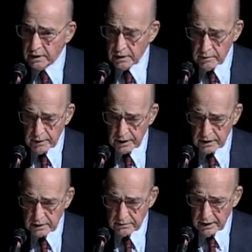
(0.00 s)

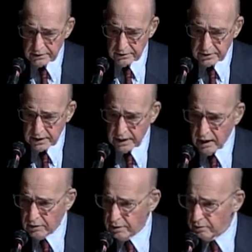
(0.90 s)
America tried to stay
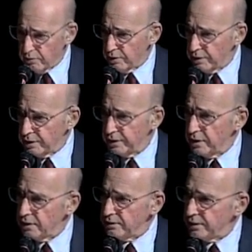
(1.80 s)
out of the war
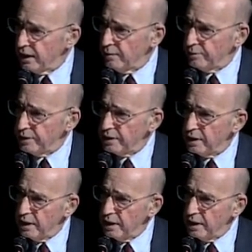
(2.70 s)
until this happened.